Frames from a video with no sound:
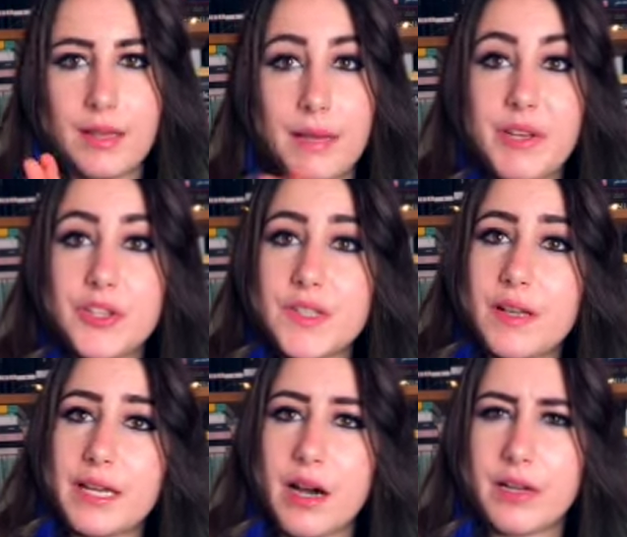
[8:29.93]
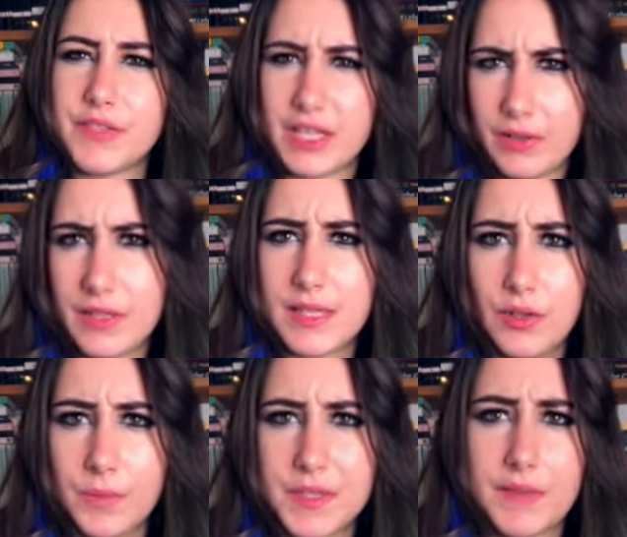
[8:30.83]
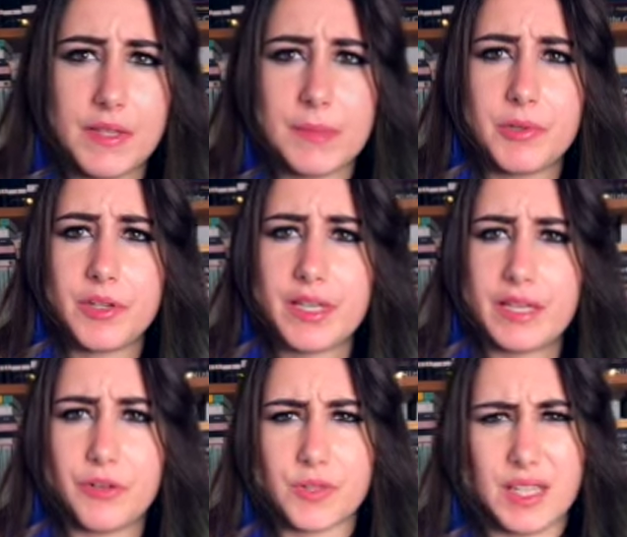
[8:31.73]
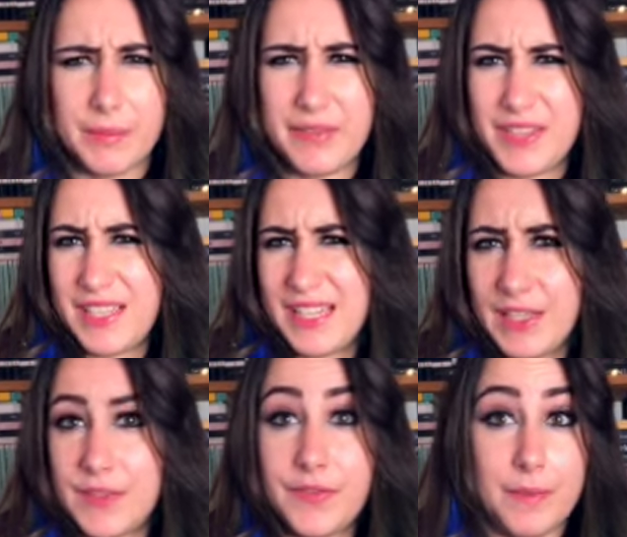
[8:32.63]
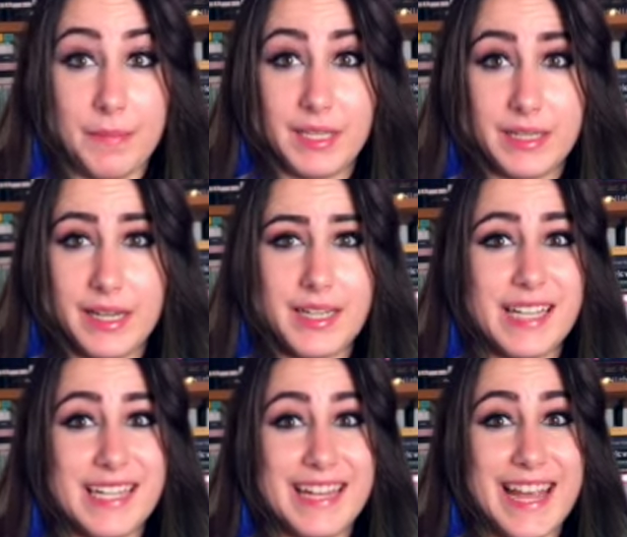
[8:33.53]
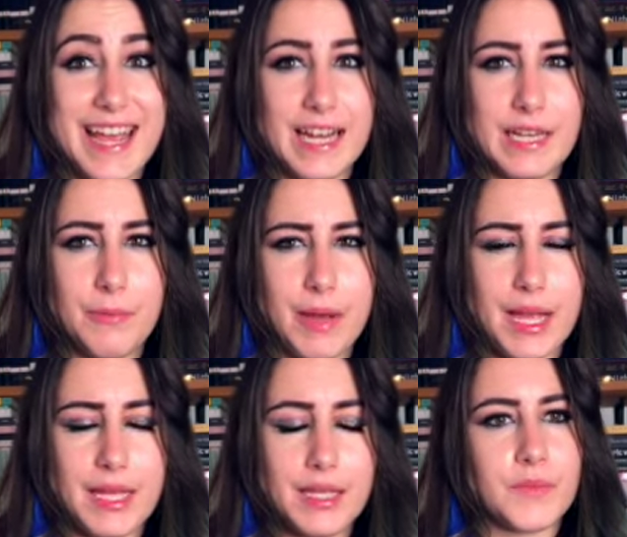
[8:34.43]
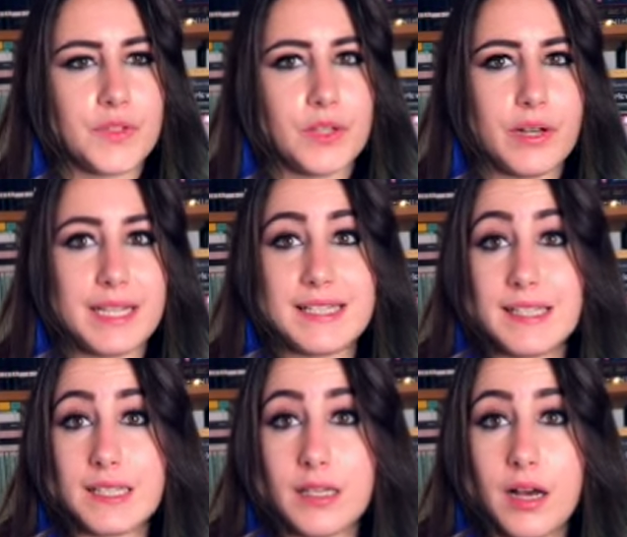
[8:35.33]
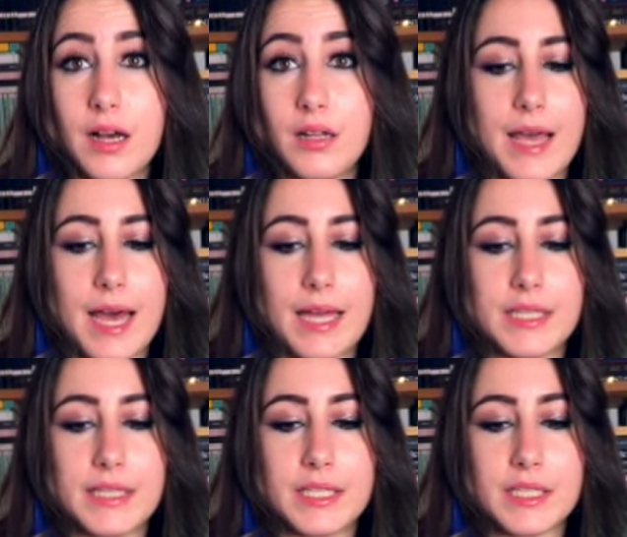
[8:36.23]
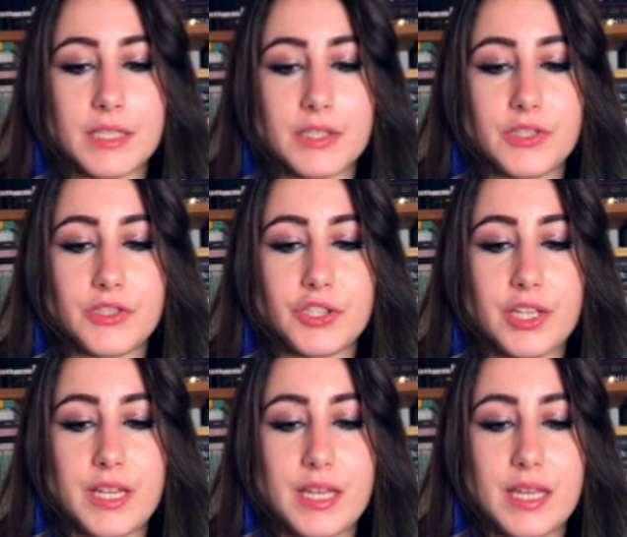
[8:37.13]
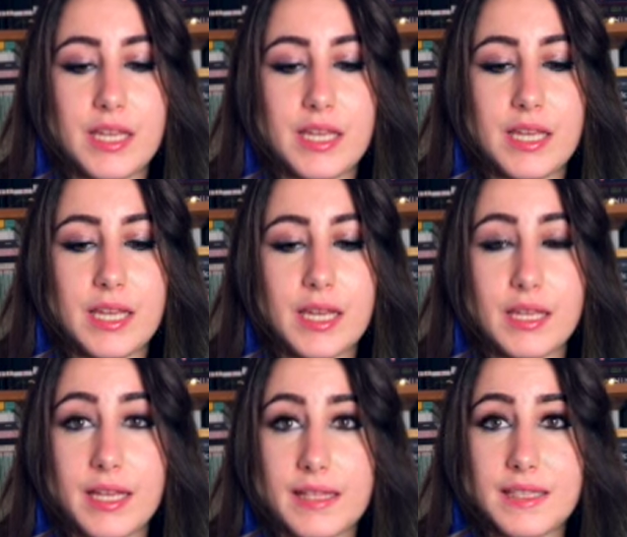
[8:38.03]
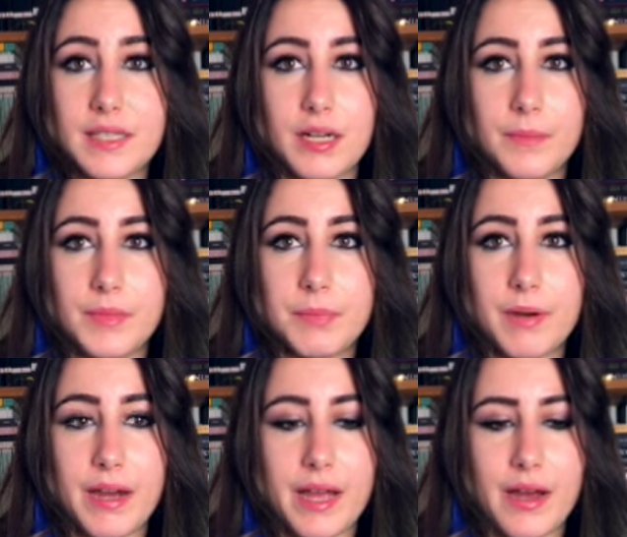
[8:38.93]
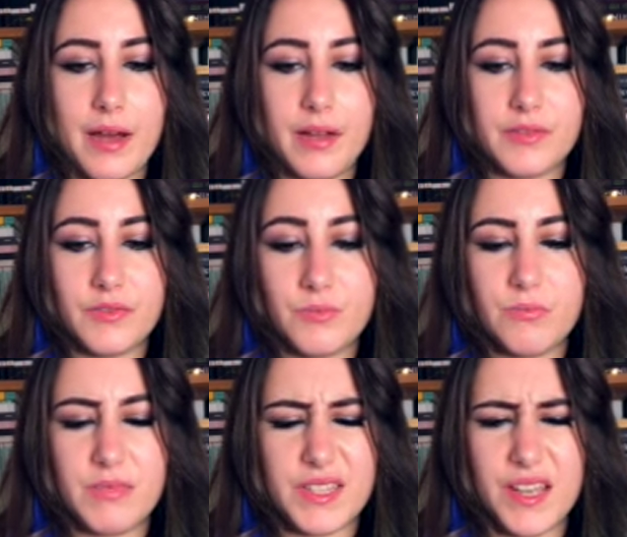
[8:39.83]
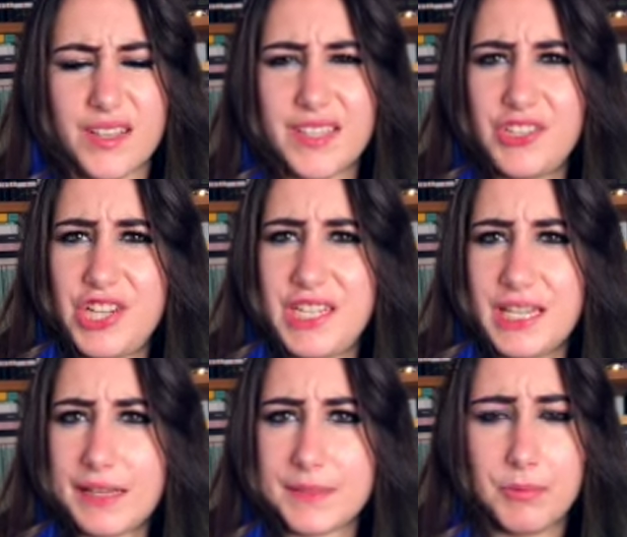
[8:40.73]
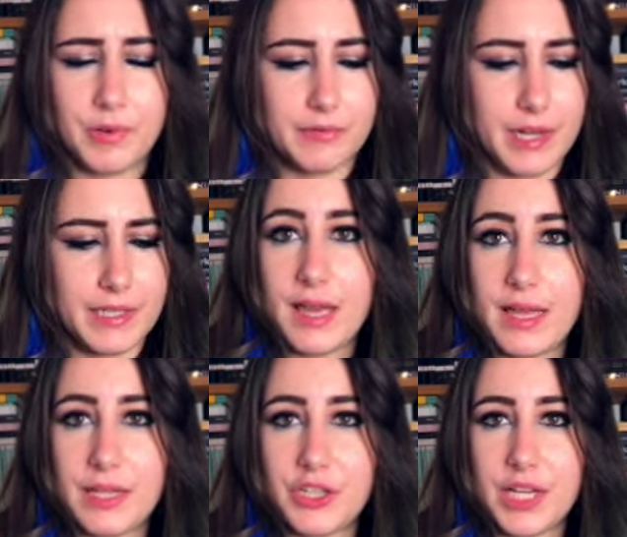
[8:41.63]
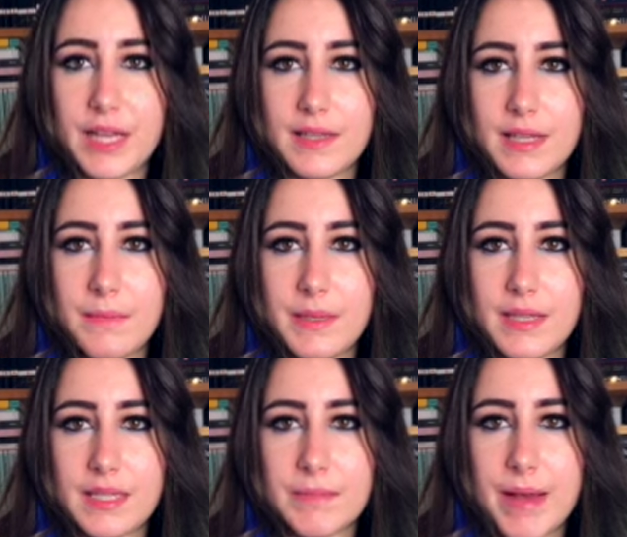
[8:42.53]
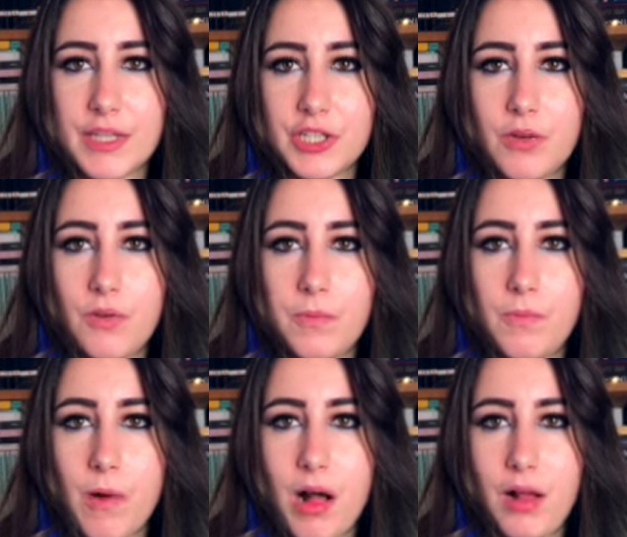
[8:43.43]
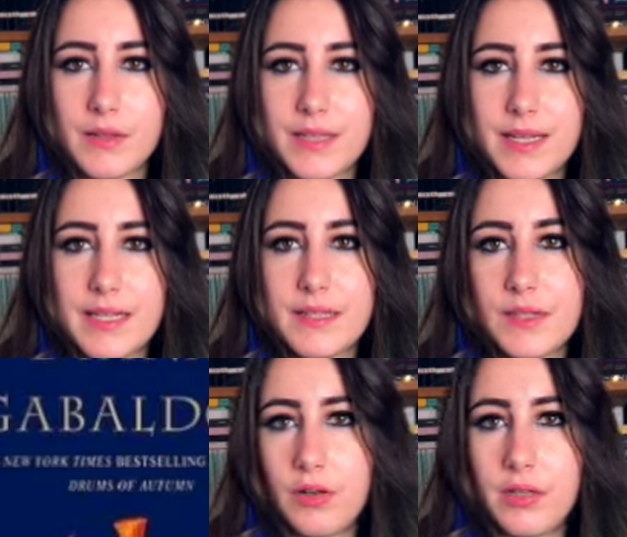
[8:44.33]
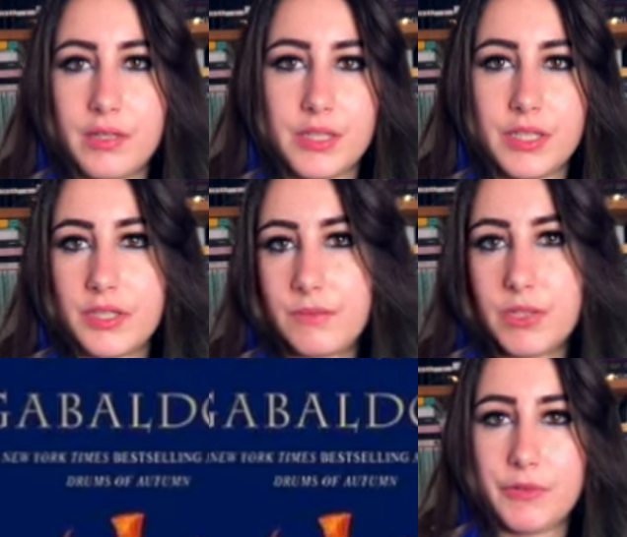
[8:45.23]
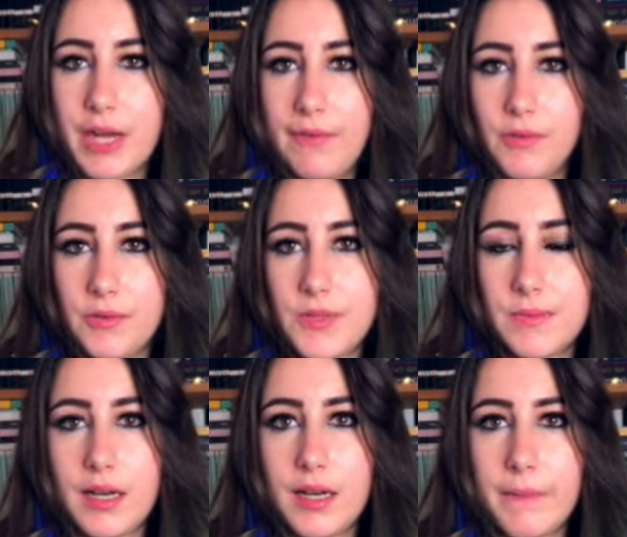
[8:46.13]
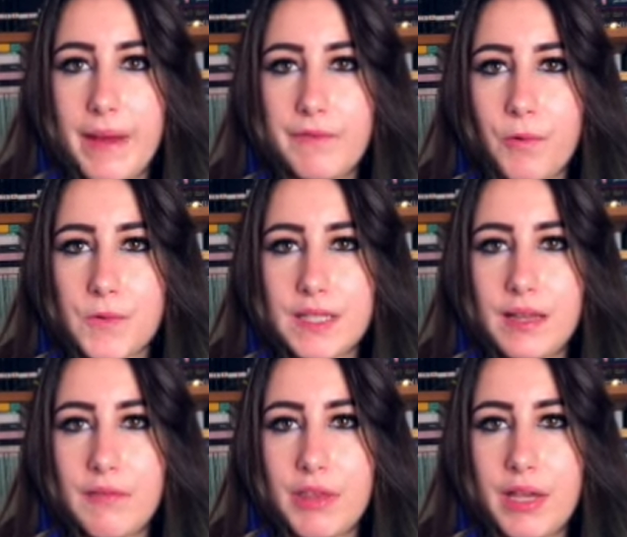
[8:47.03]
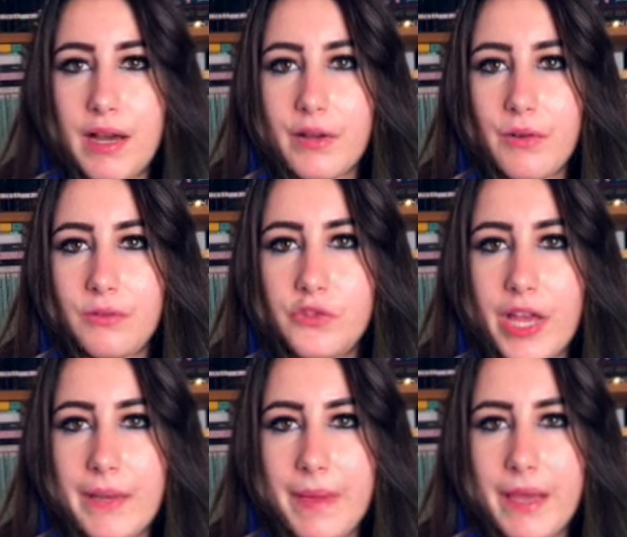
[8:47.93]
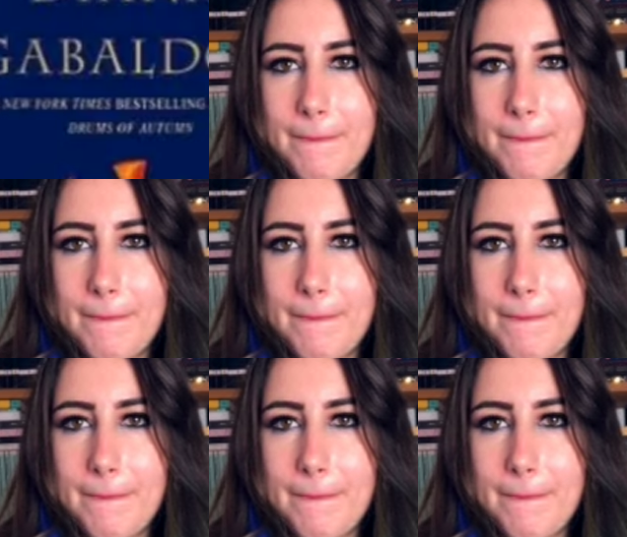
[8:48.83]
Let me just like kind of tell you the synopsis of this book, and then you'll tell me if this sounds familiar in any way. So it's this girl, and she gets dumped by her disgusting cheating ex-boyfriend, and then she ends up in this magical world in Scotland, time travels, and falls in love with a guy called Jamie.